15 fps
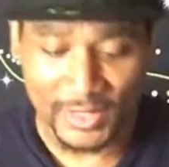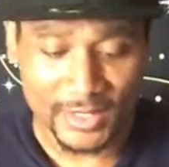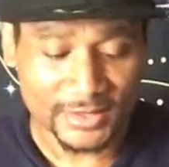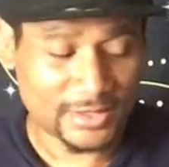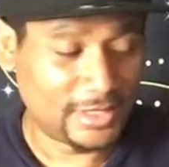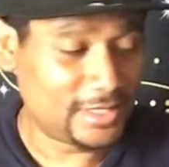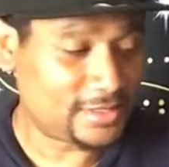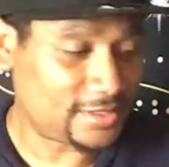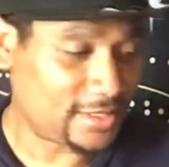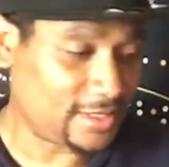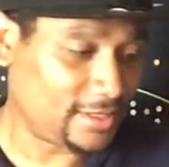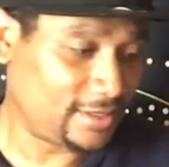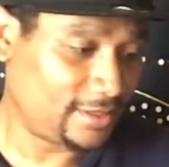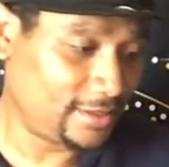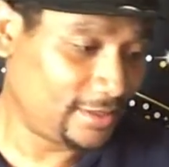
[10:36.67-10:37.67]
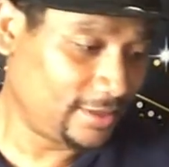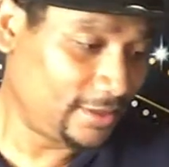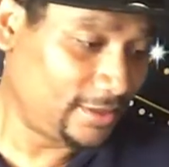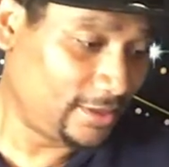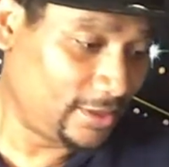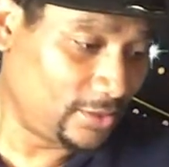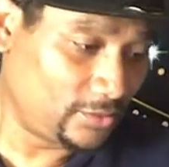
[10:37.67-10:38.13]
So let's see.
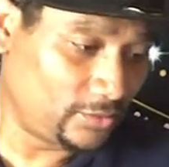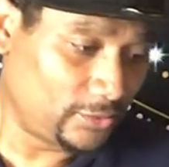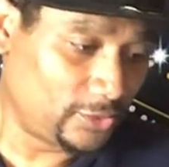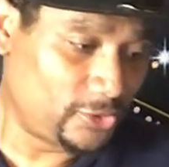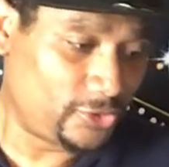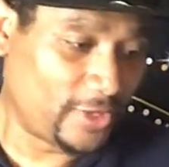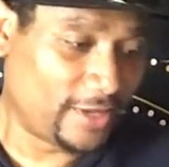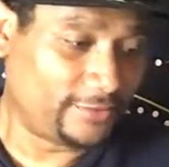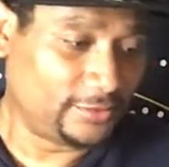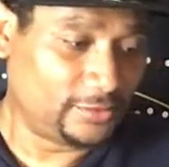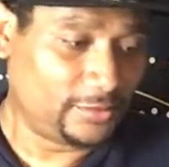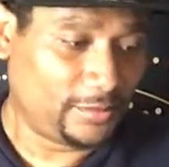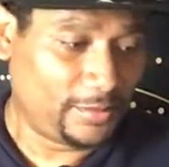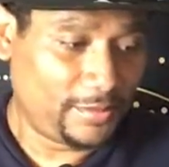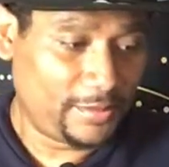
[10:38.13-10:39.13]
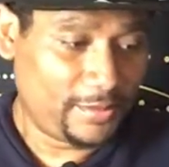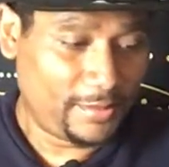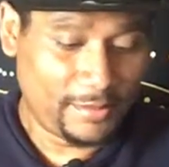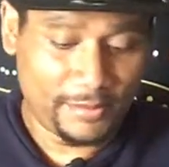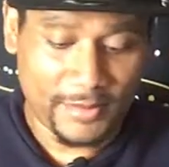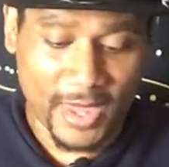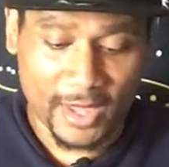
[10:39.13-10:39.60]
We'll travel,
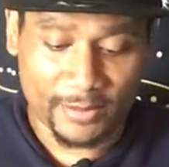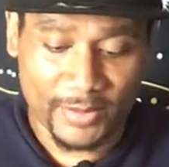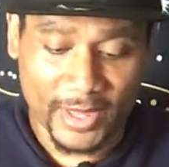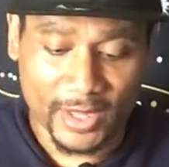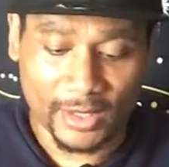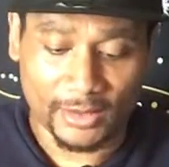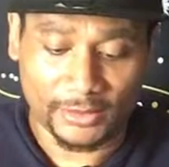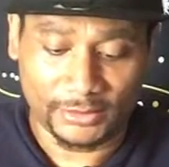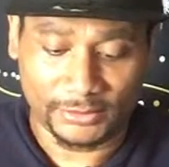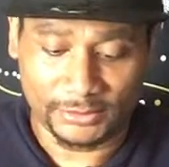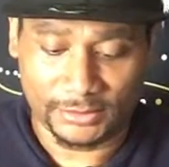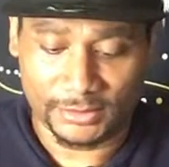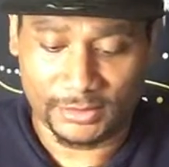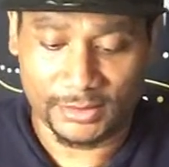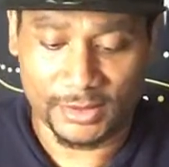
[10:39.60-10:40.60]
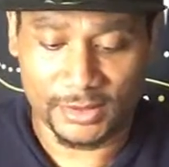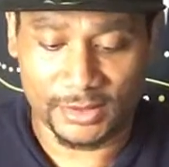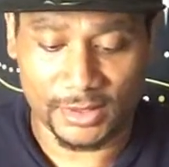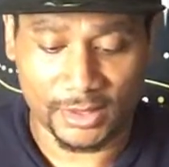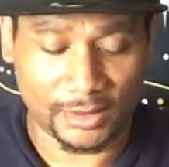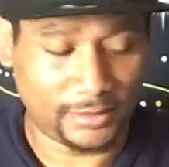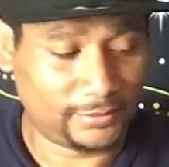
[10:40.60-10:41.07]
make bail. Let's
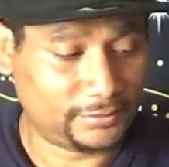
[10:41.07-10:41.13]
see.